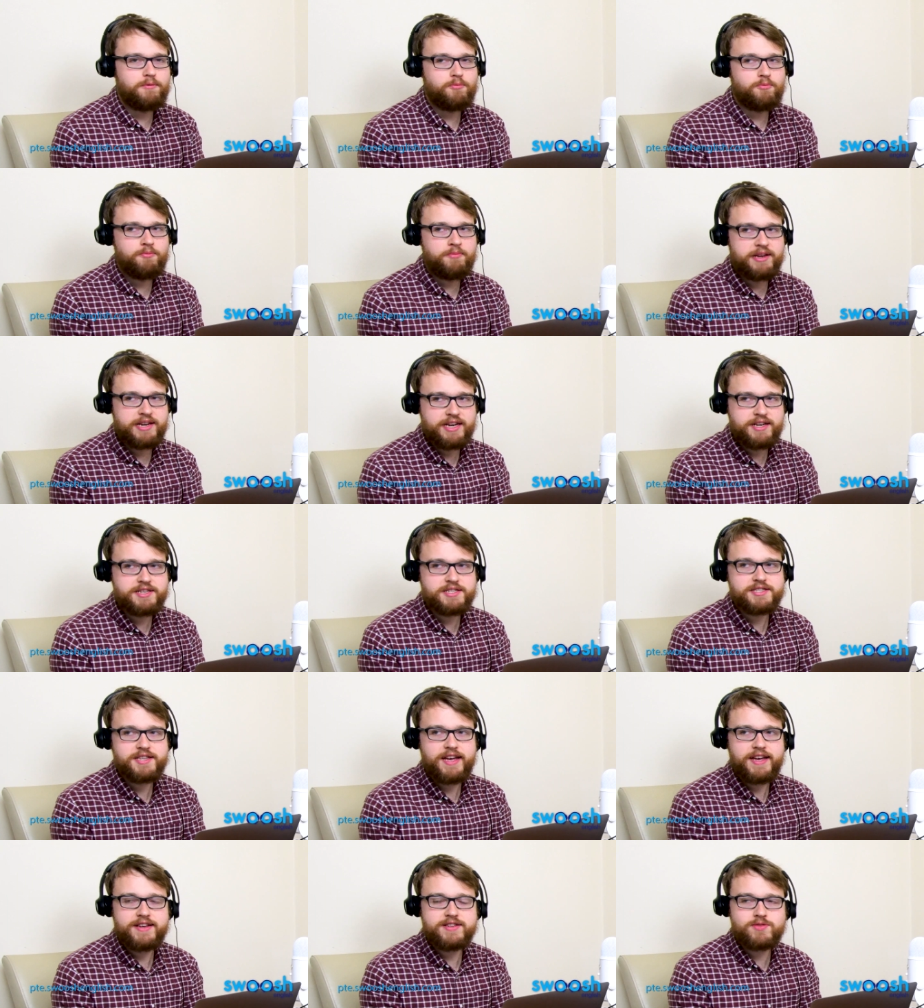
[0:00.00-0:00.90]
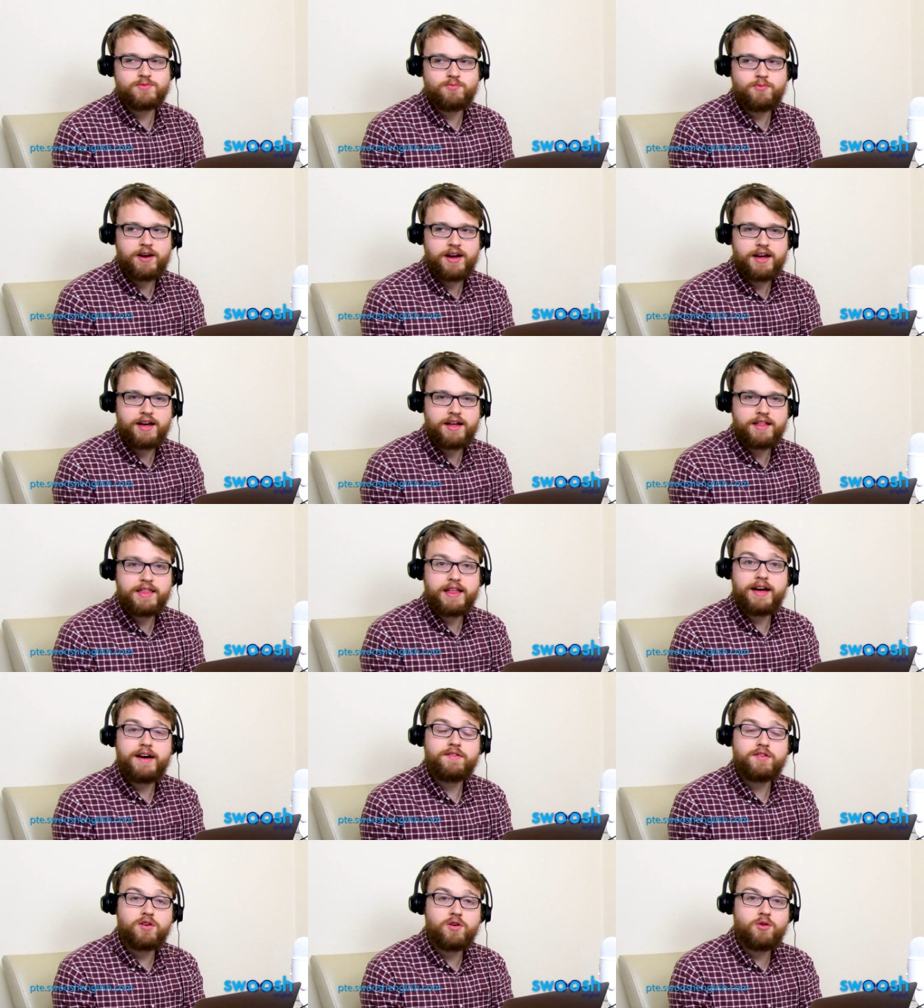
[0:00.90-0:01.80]
we need to say as well
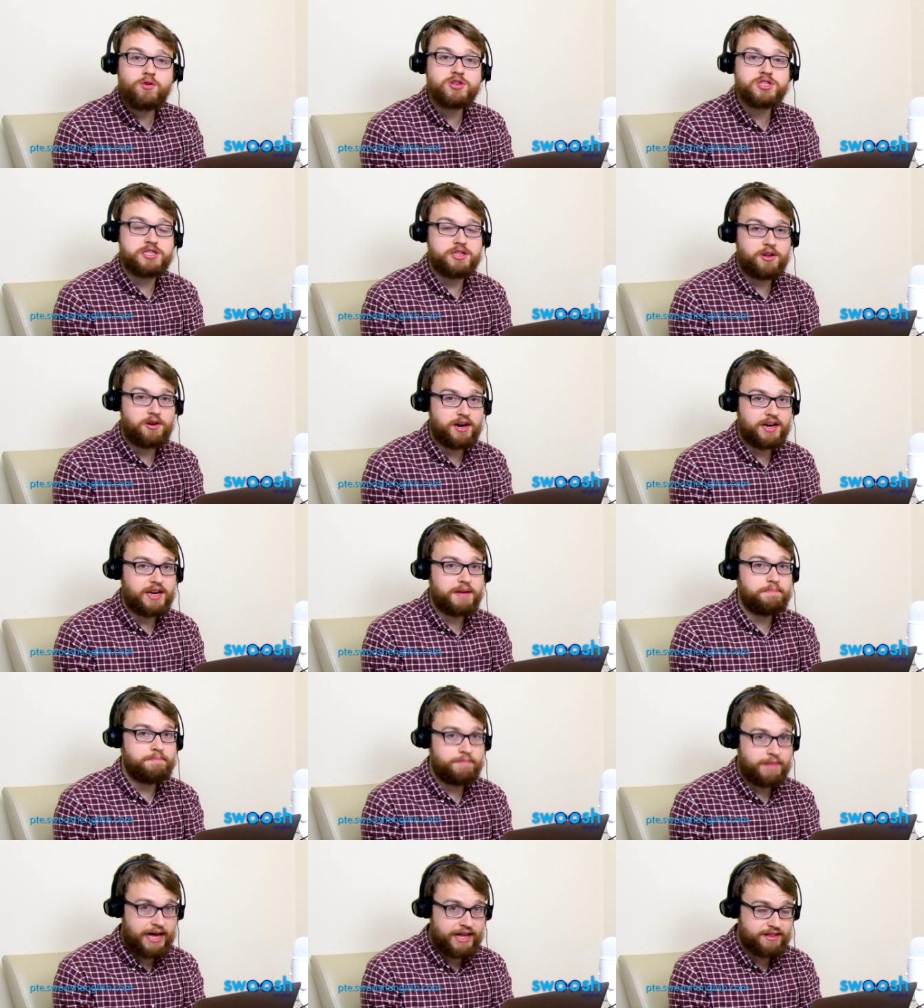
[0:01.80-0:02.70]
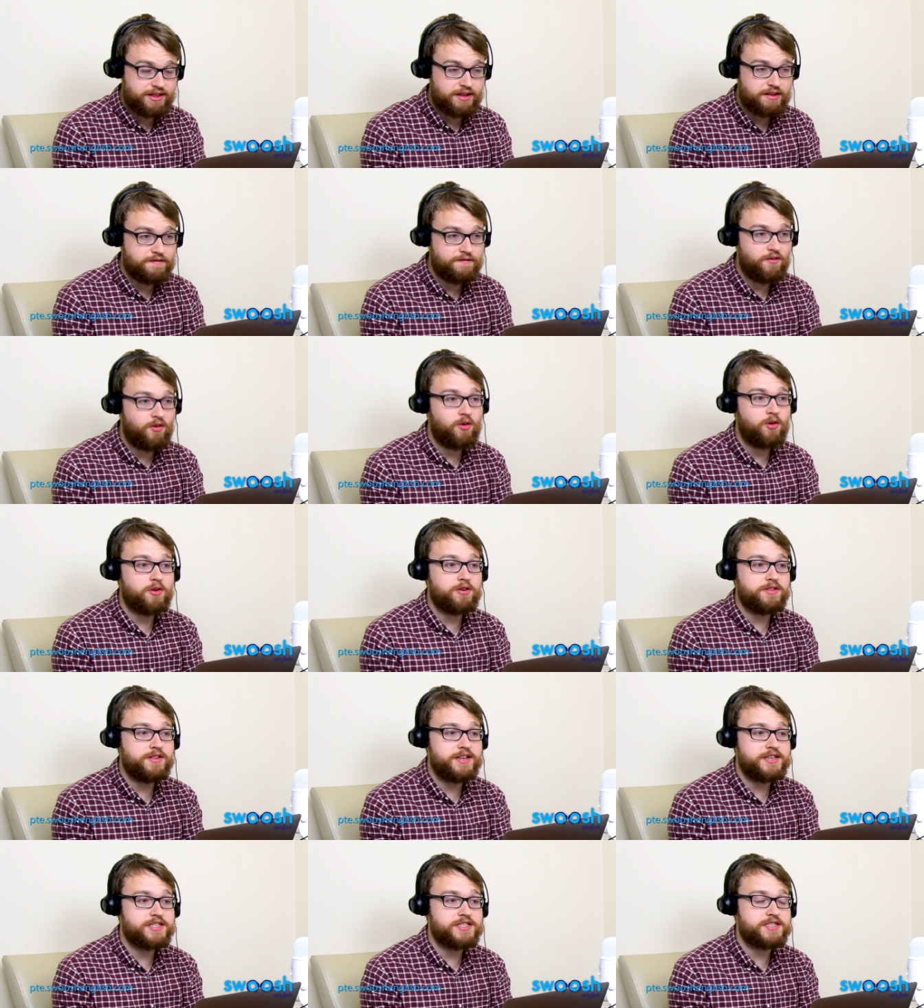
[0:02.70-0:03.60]
that of course learning the method for
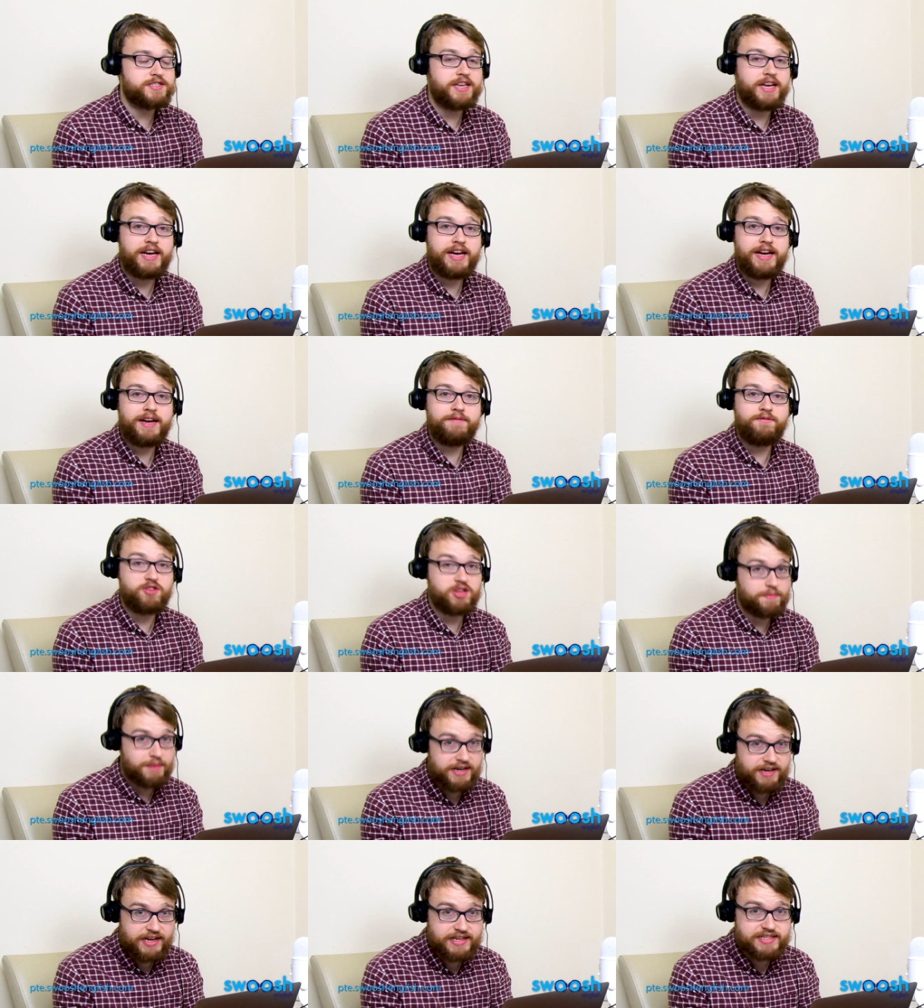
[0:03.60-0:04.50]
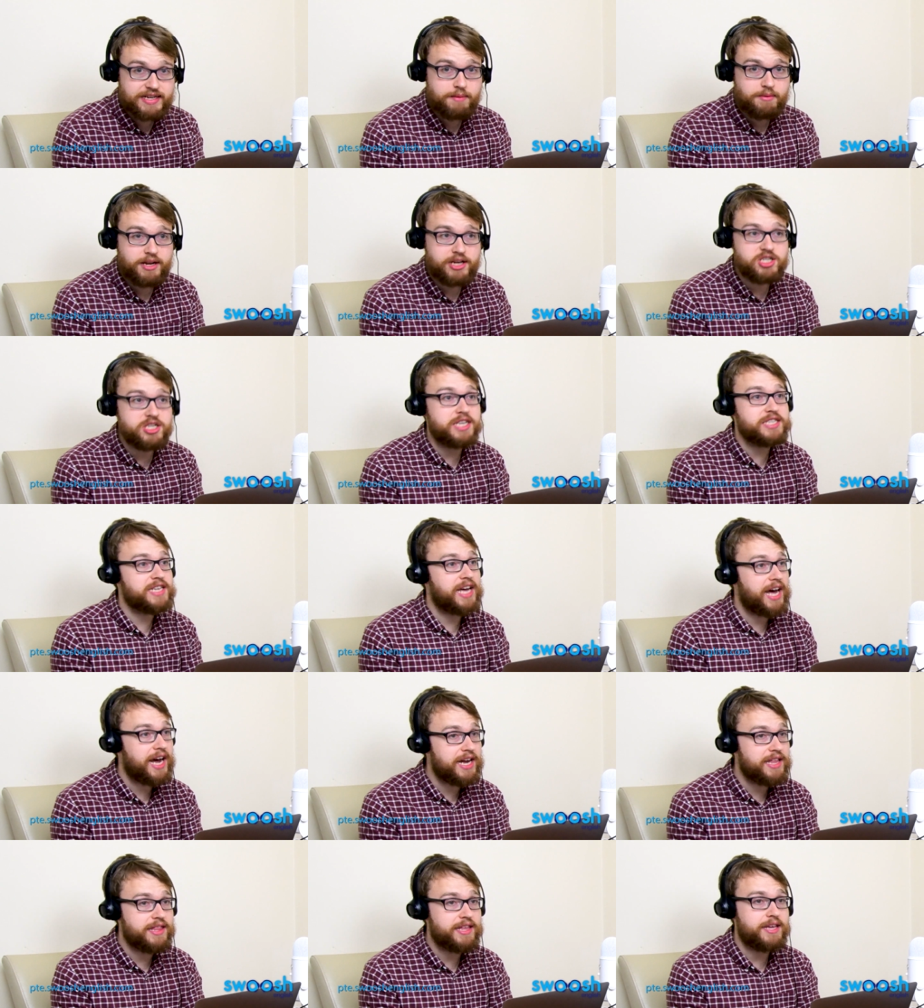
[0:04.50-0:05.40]
this for the PTE examination is
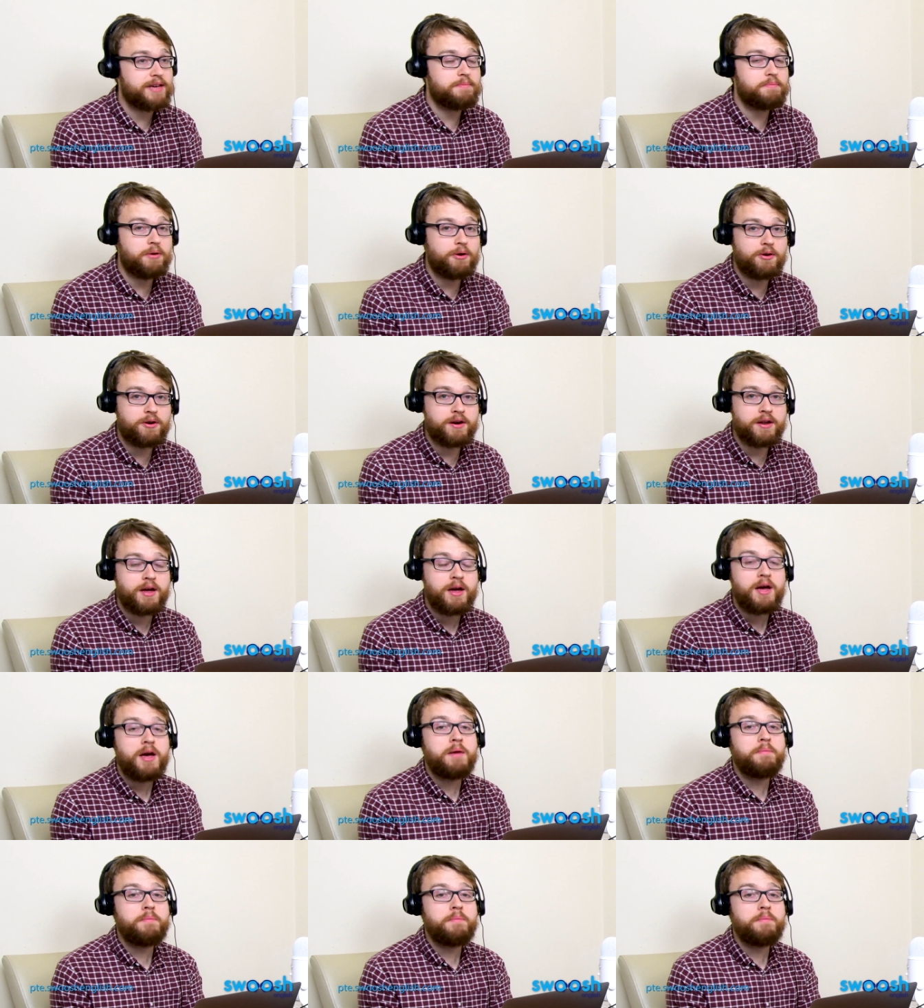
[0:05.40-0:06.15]
highly important.